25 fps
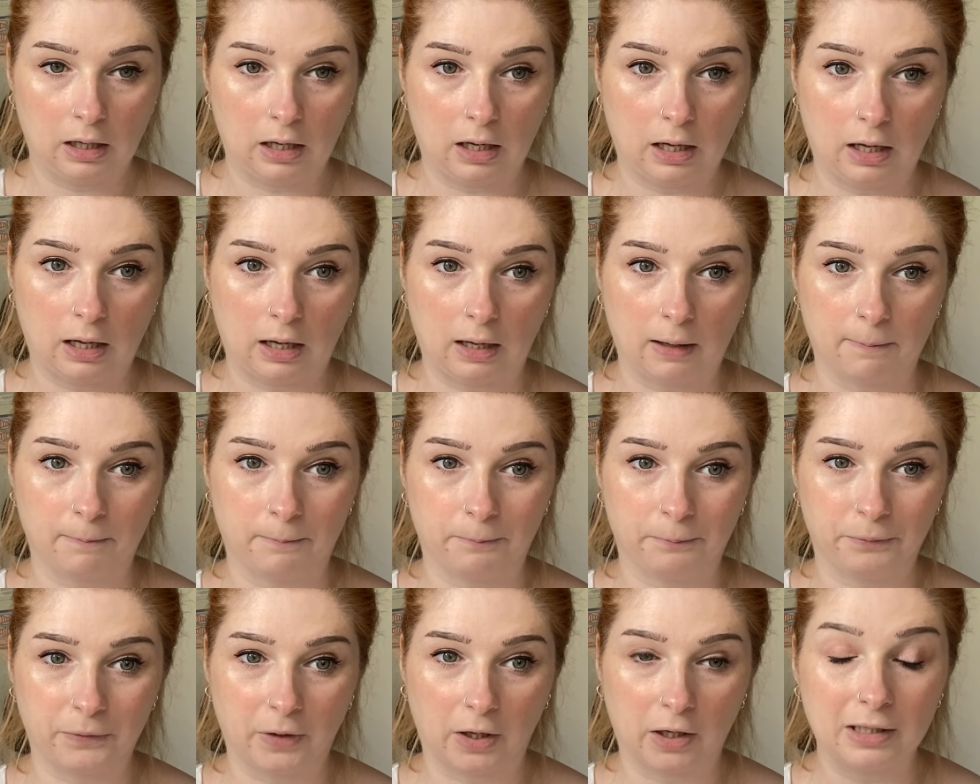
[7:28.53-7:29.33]

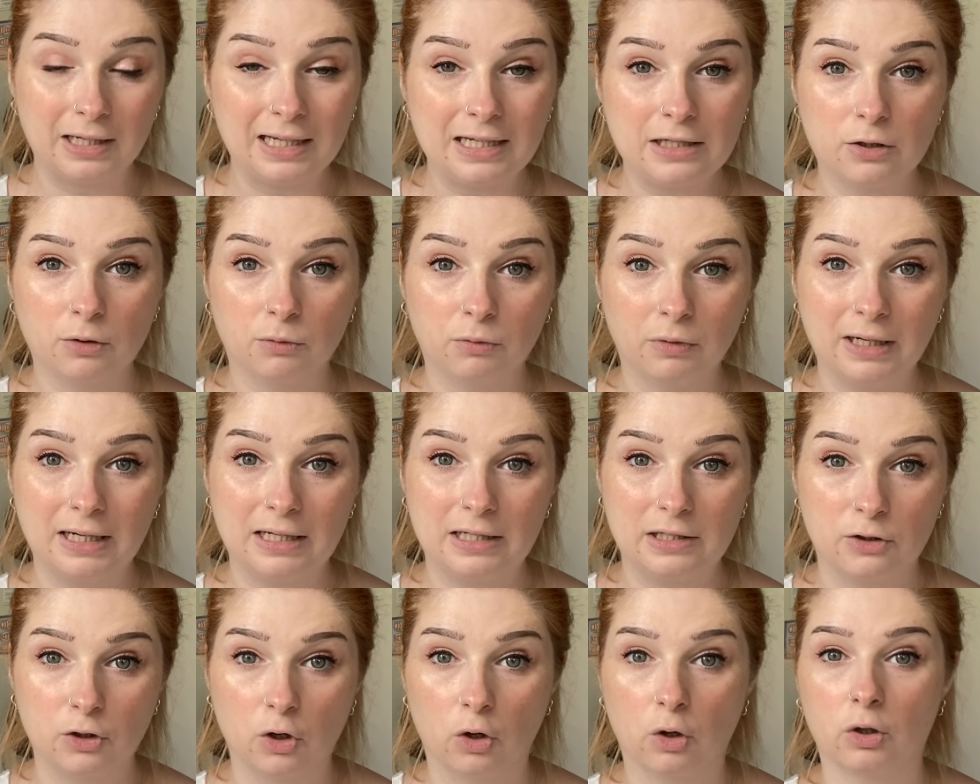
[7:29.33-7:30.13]
um, I need to
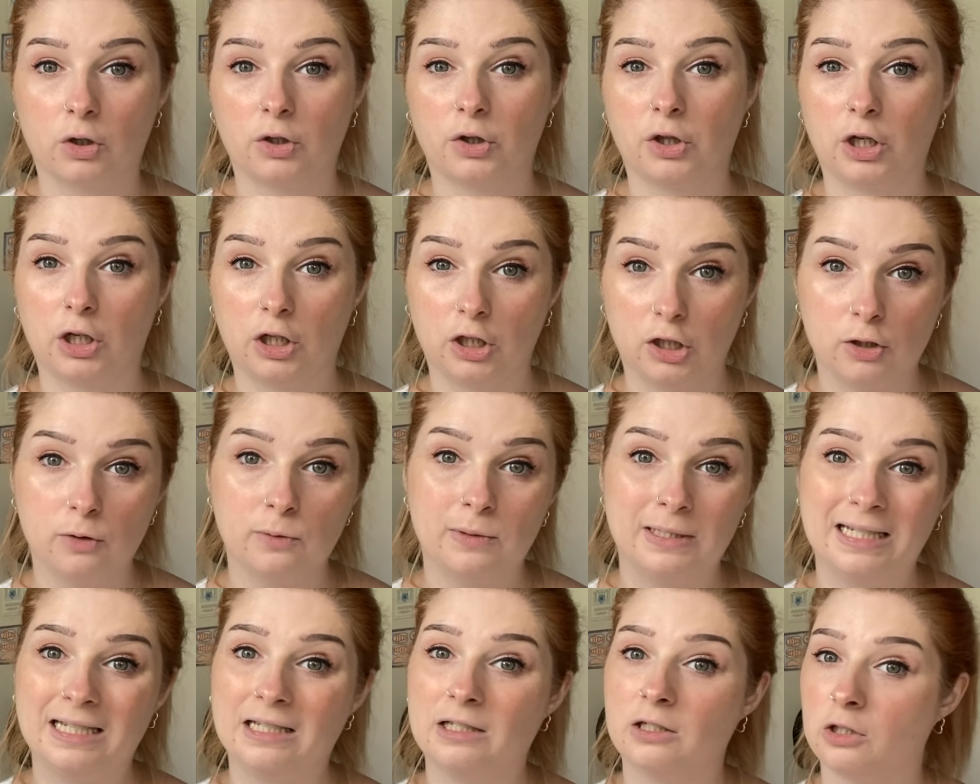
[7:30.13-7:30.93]
restock the
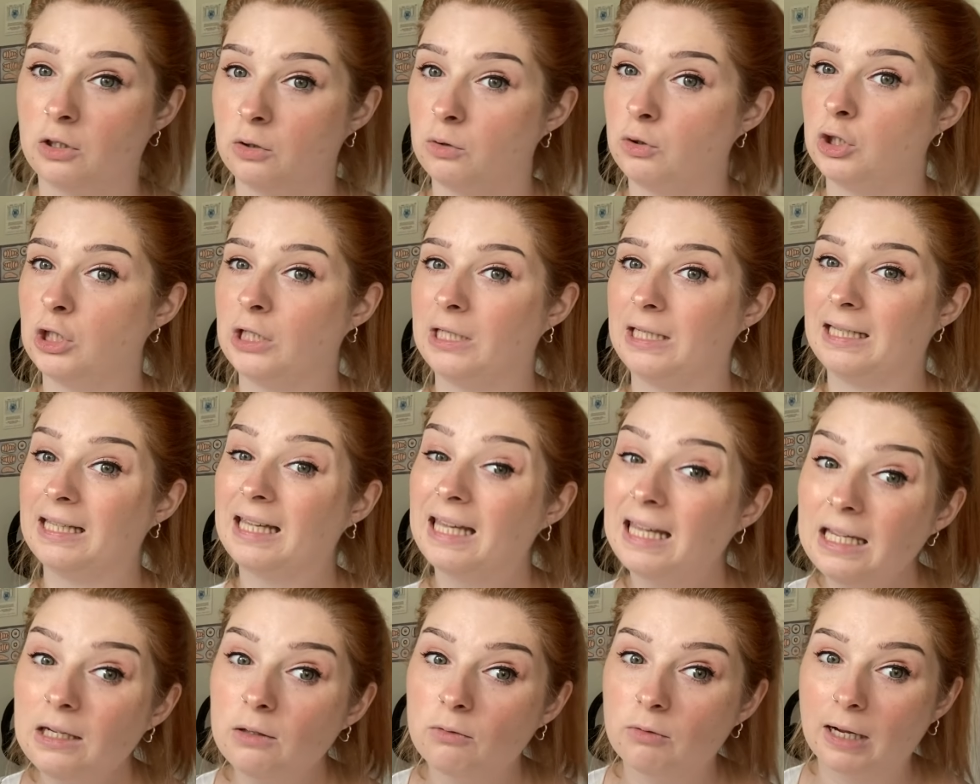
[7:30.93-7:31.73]
Cutie Sushi
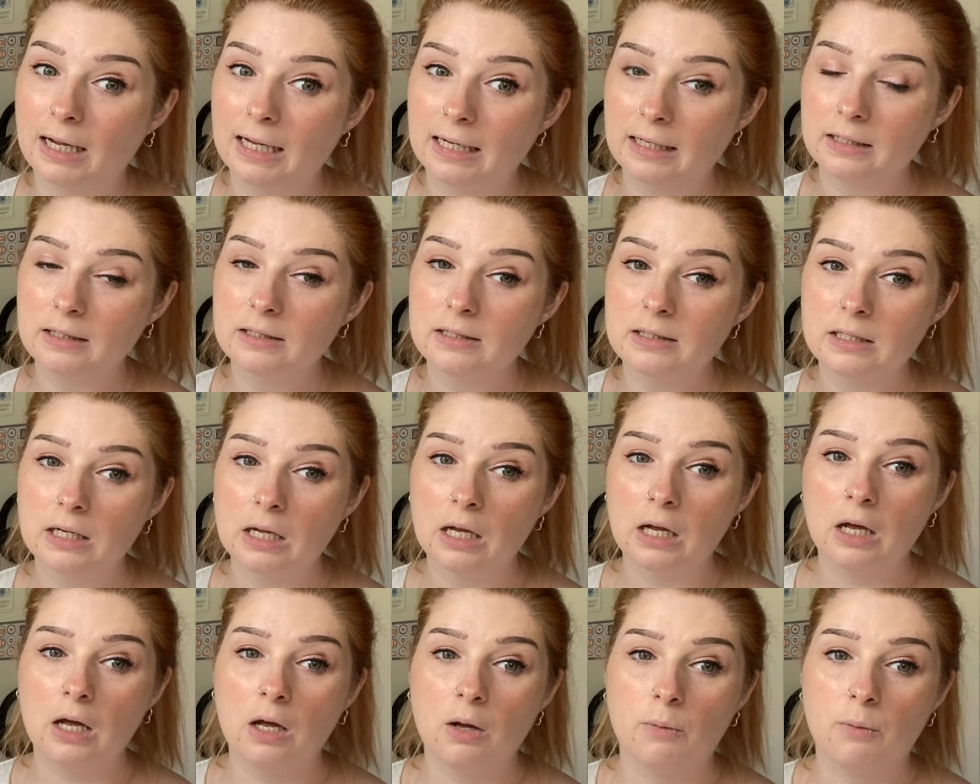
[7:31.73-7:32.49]
key rings